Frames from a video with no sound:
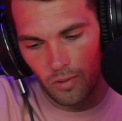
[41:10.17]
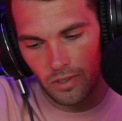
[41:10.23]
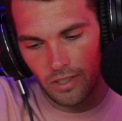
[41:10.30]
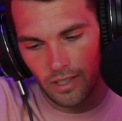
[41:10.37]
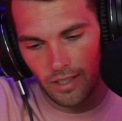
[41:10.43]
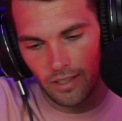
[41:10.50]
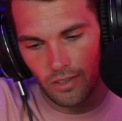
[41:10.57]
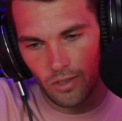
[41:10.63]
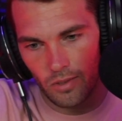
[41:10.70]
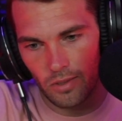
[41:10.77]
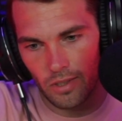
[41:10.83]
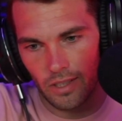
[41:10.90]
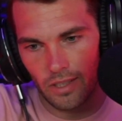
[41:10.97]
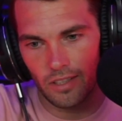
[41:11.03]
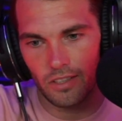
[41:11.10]
say
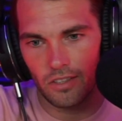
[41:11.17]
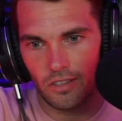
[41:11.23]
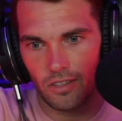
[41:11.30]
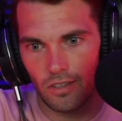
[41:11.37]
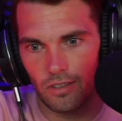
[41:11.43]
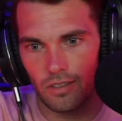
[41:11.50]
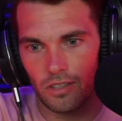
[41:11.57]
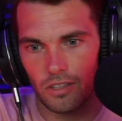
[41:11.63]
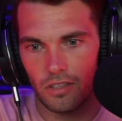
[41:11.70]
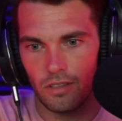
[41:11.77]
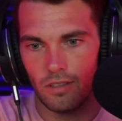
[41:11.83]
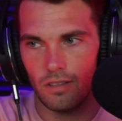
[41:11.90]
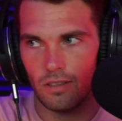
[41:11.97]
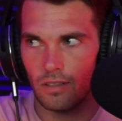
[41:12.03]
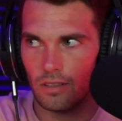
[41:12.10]
don't get
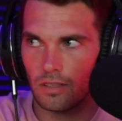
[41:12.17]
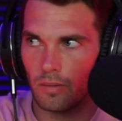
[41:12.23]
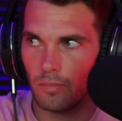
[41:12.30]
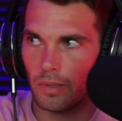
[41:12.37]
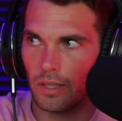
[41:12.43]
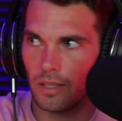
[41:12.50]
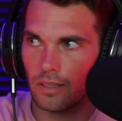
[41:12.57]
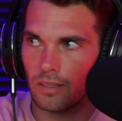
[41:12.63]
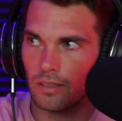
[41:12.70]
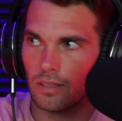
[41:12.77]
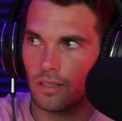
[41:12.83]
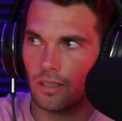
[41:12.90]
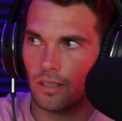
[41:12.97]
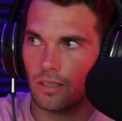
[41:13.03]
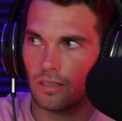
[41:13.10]
discouraged is the biggest
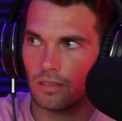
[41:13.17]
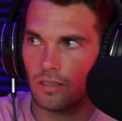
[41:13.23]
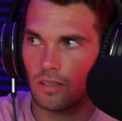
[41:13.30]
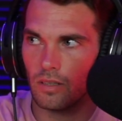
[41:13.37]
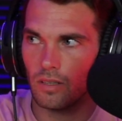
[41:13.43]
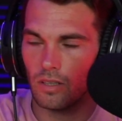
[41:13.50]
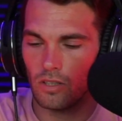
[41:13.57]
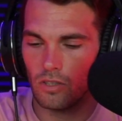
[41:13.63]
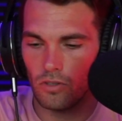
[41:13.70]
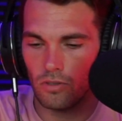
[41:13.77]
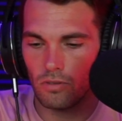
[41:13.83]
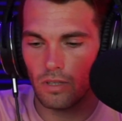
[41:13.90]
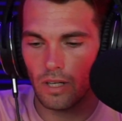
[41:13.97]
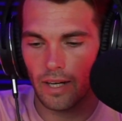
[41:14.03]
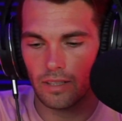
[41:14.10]
thing, because
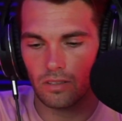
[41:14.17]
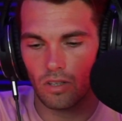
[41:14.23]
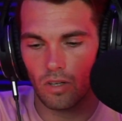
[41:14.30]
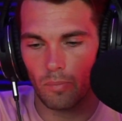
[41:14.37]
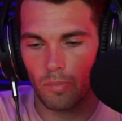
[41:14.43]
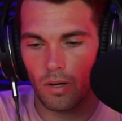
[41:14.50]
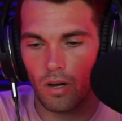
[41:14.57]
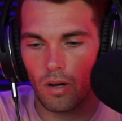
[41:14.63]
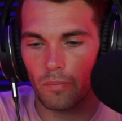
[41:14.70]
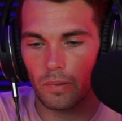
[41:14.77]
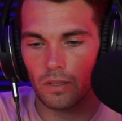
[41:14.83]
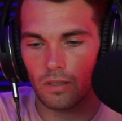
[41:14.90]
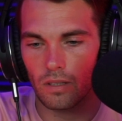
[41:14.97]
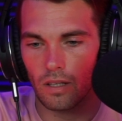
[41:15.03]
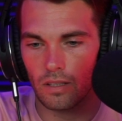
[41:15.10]
you guys are
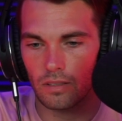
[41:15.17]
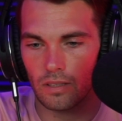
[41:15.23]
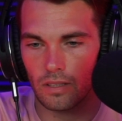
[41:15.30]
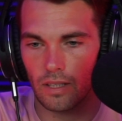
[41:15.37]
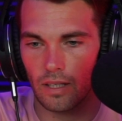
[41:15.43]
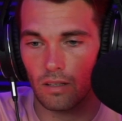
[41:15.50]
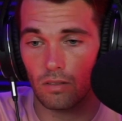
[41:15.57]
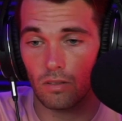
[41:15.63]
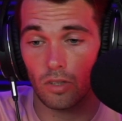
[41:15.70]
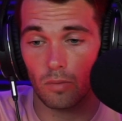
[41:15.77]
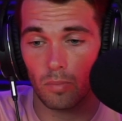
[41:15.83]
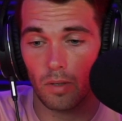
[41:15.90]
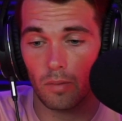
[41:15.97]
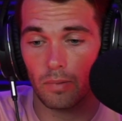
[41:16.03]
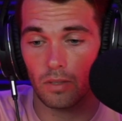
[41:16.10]
pumping content out. You're
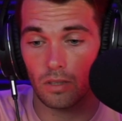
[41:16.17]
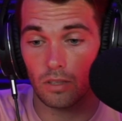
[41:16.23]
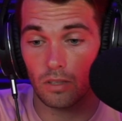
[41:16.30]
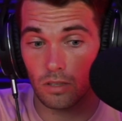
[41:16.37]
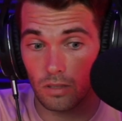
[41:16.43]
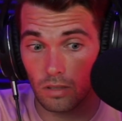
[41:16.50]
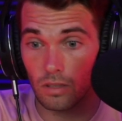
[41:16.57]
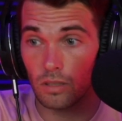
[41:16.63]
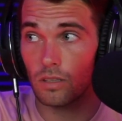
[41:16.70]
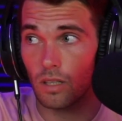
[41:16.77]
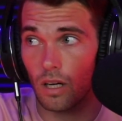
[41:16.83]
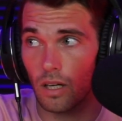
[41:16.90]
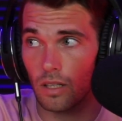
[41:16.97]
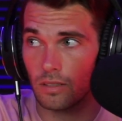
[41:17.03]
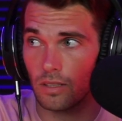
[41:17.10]
pumping good
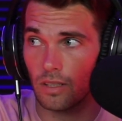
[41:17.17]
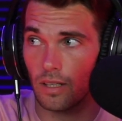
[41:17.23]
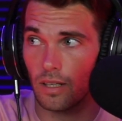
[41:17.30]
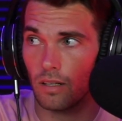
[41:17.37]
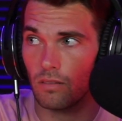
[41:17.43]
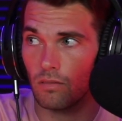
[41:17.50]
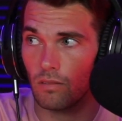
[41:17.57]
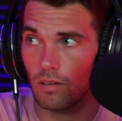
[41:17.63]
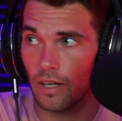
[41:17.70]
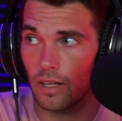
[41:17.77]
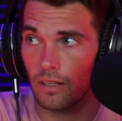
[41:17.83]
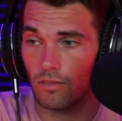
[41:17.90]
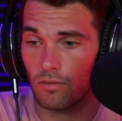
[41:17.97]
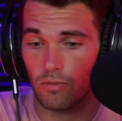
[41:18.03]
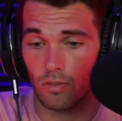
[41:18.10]
content out,
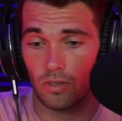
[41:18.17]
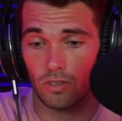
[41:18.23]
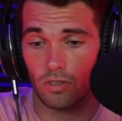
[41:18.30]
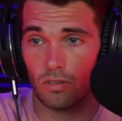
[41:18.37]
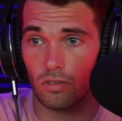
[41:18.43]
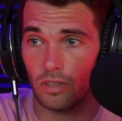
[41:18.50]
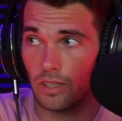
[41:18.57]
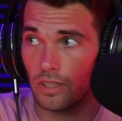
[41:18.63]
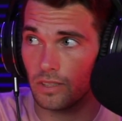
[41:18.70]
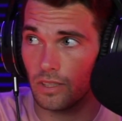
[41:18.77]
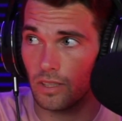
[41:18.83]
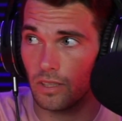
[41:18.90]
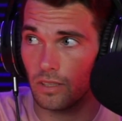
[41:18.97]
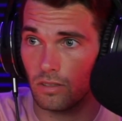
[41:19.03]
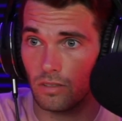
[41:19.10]
right? For as early as
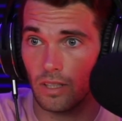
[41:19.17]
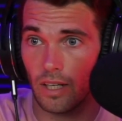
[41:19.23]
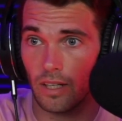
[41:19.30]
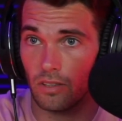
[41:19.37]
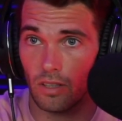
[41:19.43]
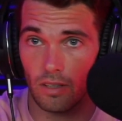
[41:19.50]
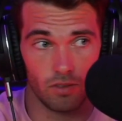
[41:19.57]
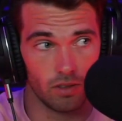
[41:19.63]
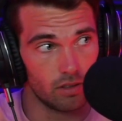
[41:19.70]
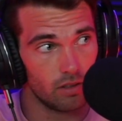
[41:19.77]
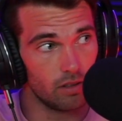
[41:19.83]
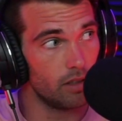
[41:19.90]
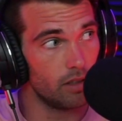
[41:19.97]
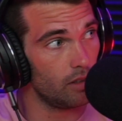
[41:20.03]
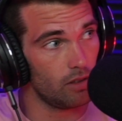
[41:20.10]
it is, you have
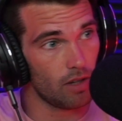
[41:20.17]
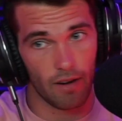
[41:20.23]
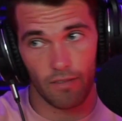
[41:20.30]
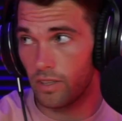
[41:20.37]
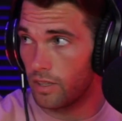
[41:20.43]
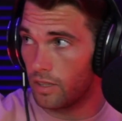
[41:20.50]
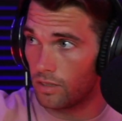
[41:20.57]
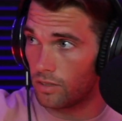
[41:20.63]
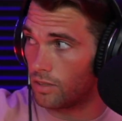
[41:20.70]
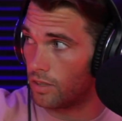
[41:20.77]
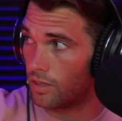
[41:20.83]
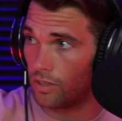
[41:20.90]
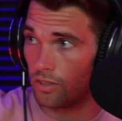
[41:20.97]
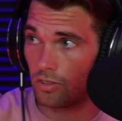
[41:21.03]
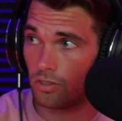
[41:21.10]
everything's
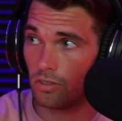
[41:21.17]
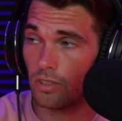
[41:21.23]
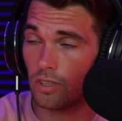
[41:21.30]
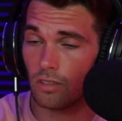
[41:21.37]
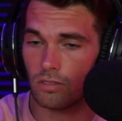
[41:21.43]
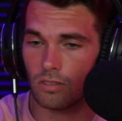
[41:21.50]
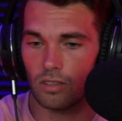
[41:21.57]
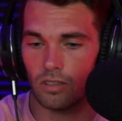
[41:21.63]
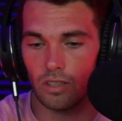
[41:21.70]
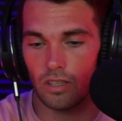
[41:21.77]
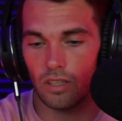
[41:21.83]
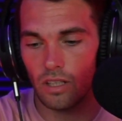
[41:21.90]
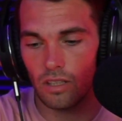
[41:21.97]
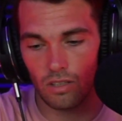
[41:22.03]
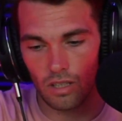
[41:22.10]
good. Your studio's
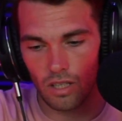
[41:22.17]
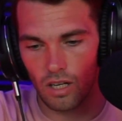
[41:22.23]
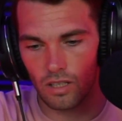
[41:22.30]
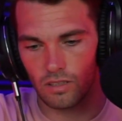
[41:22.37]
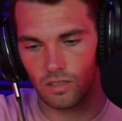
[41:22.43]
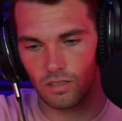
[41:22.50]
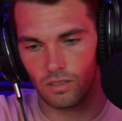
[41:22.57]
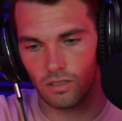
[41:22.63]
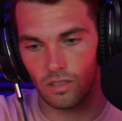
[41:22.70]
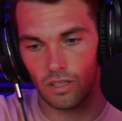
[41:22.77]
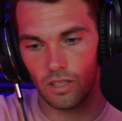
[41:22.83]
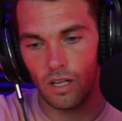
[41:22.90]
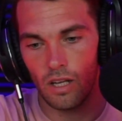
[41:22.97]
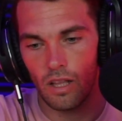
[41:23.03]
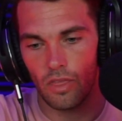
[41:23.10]
good. Your content's
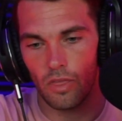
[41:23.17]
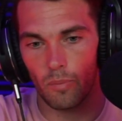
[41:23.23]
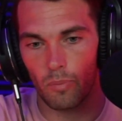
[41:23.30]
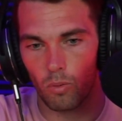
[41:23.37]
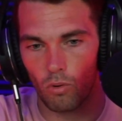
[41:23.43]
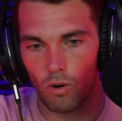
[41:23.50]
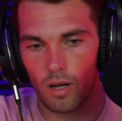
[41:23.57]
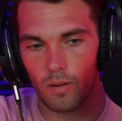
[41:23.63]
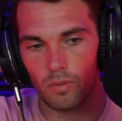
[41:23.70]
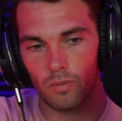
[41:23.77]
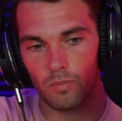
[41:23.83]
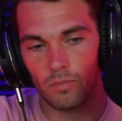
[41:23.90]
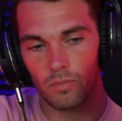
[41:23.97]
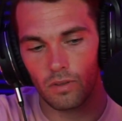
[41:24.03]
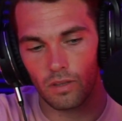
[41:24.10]
good. The
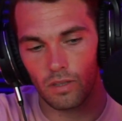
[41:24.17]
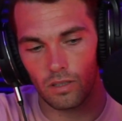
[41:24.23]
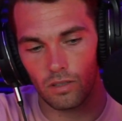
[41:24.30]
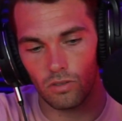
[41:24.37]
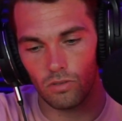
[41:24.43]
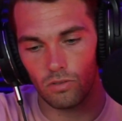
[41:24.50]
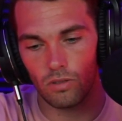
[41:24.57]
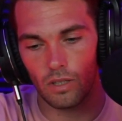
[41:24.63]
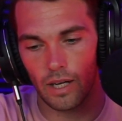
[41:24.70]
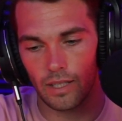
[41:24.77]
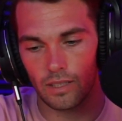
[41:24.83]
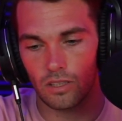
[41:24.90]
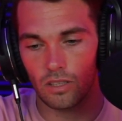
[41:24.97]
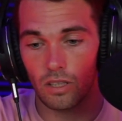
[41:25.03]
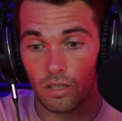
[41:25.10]
problem that you
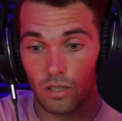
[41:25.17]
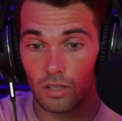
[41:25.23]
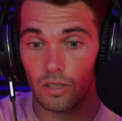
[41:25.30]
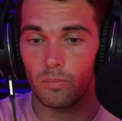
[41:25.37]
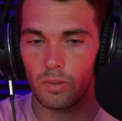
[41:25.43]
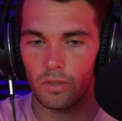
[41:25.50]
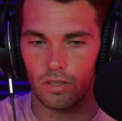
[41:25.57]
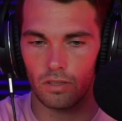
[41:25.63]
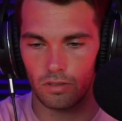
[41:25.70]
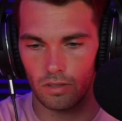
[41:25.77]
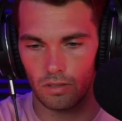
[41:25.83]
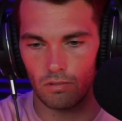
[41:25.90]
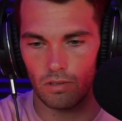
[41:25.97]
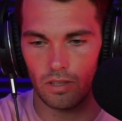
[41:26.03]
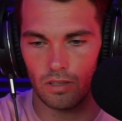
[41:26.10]
guys could
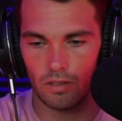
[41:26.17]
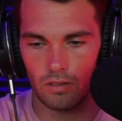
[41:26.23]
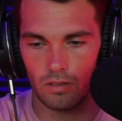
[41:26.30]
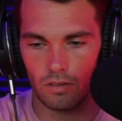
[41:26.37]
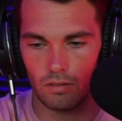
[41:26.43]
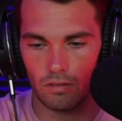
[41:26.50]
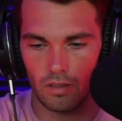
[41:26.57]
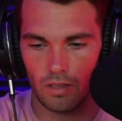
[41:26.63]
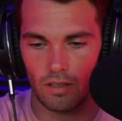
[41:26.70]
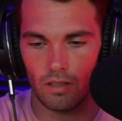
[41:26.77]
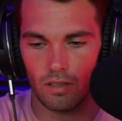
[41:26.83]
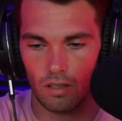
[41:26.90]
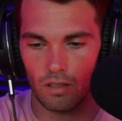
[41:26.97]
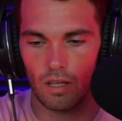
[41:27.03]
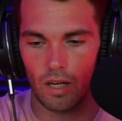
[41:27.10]
potentially run into, that
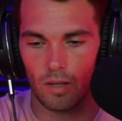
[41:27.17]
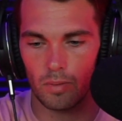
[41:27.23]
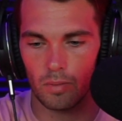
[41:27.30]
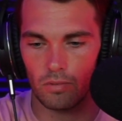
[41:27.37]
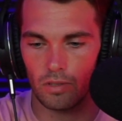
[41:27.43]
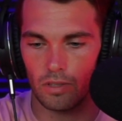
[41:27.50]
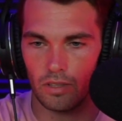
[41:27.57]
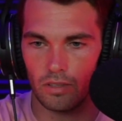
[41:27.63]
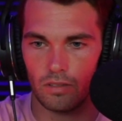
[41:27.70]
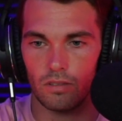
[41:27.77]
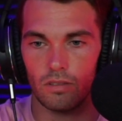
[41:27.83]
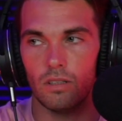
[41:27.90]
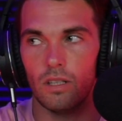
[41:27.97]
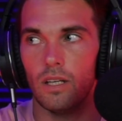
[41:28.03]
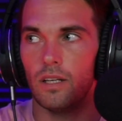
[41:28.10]
a lot of people run
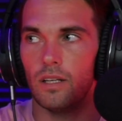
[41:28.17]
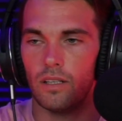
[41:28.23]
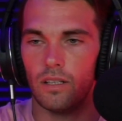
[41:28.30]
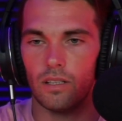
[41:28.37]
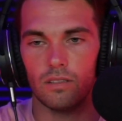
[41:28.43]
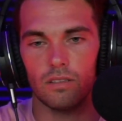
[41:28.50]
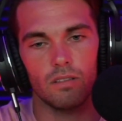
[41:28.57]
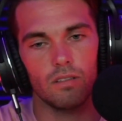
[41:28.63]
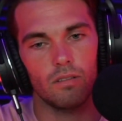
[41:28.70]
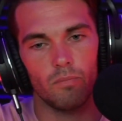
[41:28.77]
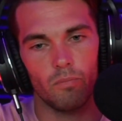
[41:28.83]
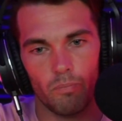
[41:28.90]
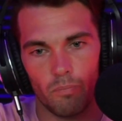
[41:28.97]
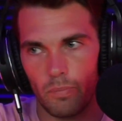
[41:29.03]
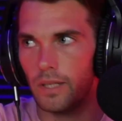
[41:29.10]
into, is
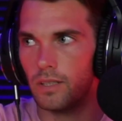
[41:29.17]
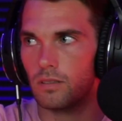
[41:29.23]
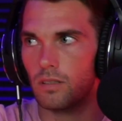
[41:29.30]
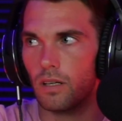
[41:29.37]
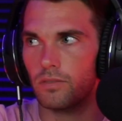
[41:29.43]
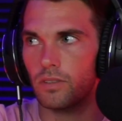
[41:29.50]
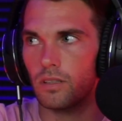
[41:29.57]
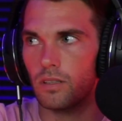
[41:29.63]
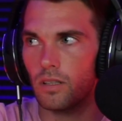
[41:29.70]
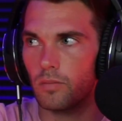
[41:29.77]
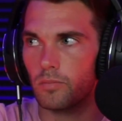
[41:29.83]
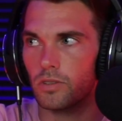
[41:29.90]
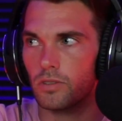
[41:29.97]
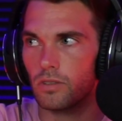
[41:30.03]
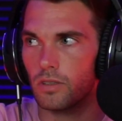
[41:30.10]
pissed off that the
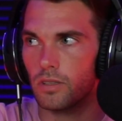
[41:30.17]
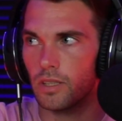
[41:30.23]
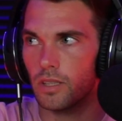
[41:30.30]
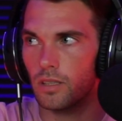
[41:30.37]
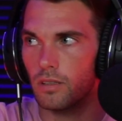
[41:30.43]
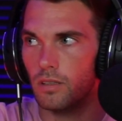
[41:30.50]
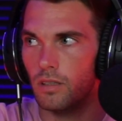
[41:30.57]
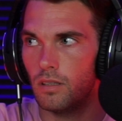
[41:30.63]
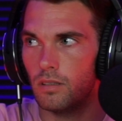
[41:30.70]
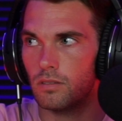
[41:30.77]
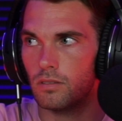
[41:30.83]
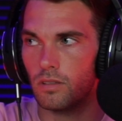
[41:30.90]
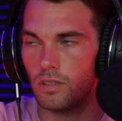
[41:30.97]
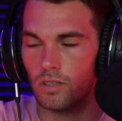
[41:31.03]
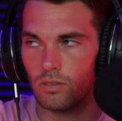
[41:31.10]
numbers aren't there.
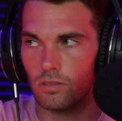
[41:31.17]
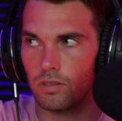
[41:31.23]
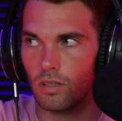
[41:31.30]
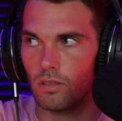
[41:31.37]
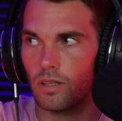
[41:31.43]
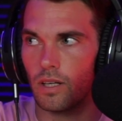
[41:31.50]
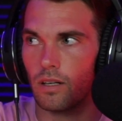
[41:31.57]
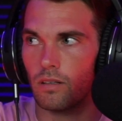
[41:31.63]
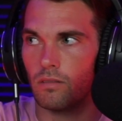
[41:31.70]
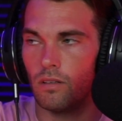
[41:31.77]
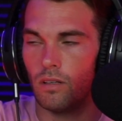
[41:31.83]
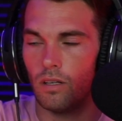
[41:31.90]
Mm-hmm. So then you slow down,